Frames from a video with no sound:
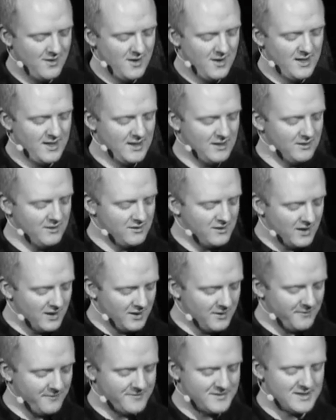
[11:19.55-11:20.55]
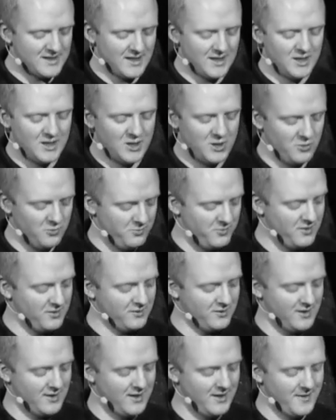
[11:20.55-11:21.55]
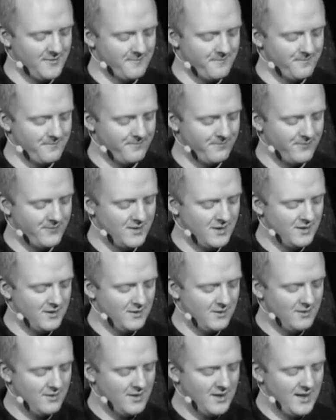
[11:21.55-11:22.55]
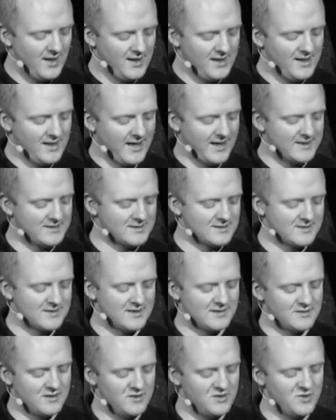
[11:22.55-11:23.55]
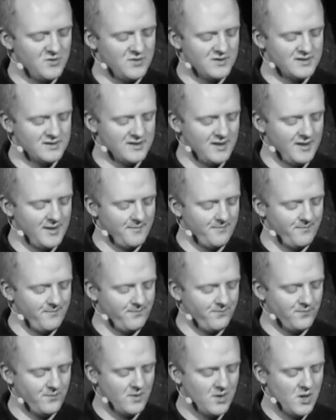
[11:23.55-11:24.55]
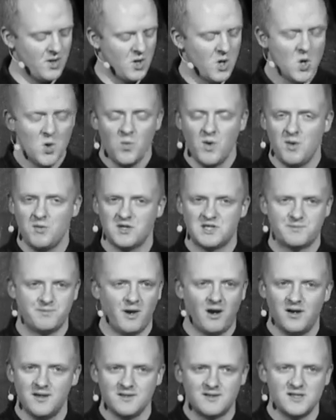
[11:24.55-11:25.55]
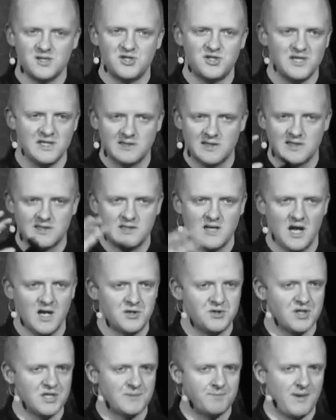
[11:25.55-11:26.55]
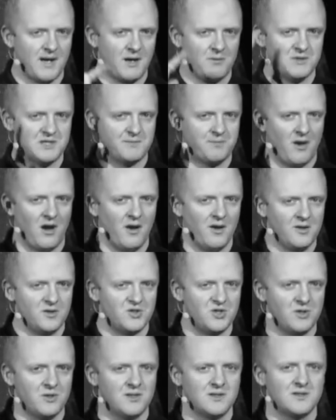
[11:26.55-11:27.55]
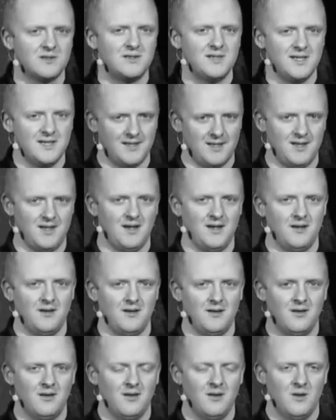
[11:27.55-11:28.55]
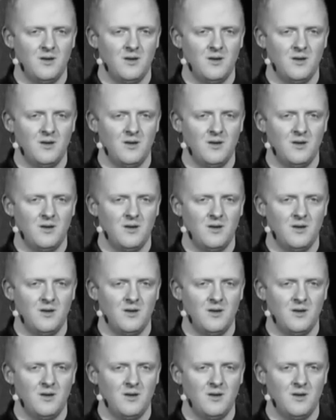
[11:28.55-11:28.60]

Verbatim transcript: He lived in humility, and he asks us to do the same. We respond to Jesus not just by responding to his deity,